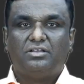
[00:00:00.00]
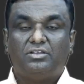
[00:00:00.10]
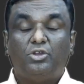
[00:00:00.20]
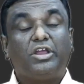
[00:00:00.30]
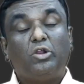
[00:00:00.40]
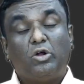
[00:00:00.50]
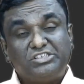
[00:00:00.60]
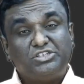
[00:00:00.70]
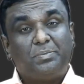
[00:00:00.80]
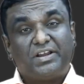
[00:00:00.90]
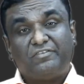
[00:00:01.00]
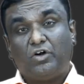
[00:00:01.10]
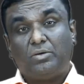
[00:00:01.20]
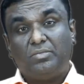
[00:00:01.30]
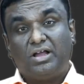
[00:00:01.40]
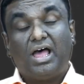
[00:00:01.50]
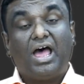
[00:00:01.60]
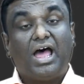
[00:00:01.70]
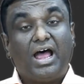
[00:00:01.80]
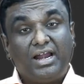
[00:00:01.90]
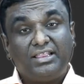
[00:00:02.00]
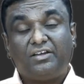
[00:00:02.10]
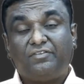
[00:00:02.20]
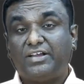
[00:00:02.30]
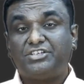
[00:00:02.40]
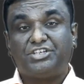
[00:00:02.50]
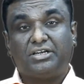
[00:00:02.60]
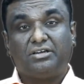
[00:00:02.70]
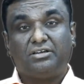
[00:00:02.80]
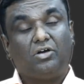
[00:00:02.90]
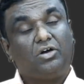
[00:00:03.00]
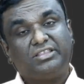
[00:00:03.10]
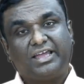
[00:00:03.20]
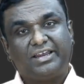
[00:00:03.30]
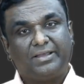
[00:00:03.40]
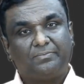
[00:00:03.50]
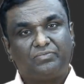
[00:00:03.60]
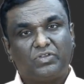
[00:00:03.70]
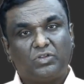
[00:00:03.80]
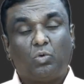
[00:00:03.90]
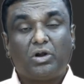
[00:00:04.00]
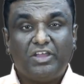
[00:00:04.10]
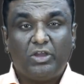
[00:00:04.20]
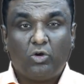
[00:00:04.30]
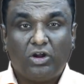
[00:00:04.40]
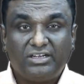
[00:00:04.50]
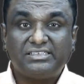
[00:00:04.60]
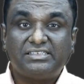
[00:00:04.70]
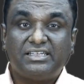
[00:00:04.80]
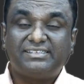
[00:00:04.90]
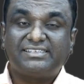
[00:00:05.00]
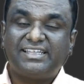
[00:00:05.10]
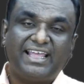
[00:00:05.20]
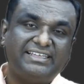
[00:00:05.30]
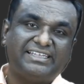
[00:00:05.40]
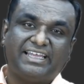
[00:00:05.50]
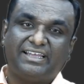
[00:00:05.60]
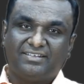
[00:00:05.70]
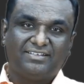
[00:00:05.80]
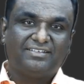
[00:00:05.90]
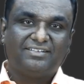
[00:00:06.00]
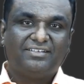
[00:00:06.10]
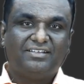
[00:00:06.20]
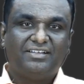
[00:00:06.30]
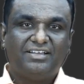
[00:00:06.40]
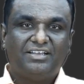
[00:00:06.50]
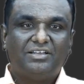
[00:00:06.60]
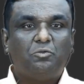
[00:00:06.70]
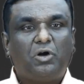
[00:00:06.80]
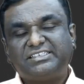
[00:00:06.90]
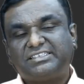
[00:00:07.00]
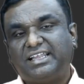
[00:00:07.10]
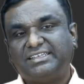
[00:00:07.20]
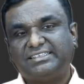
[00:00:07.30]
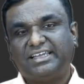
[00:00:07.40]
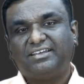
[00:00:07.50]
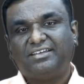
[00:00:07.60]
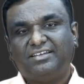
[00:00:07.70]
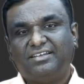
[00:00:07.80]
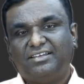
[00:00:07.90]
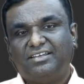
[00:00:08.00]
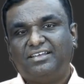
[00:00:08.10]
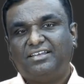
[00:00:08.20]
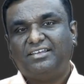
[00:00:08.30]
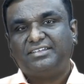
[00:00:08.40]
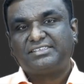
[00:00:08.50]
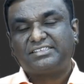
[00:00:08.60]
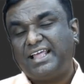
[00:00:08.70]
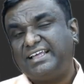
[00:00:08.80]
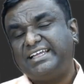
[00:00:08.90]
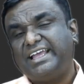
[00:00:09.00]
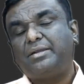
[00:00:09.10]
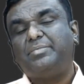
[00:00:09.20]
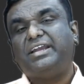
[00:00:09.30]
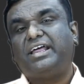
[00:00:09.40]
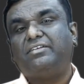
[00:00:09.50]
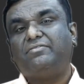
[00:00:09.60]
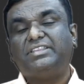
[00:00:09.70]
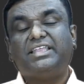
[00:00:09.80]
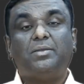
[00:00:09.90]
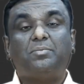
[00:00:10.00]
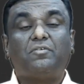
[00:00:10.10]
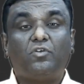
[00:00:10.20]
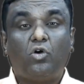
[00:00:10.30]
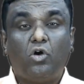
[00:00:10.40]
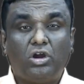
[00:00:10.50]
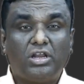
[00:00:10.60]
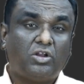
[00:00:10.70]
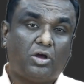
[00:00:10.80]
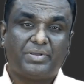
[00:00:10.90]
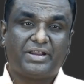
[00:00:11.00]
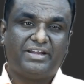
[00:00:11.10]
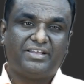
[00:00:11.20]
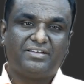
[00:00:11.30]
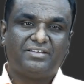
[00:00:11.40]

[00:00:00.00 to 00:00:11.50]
You can also perform another function on the array, what we call it as slicing. What is slicing? Slicing can be done with the help of colon operator.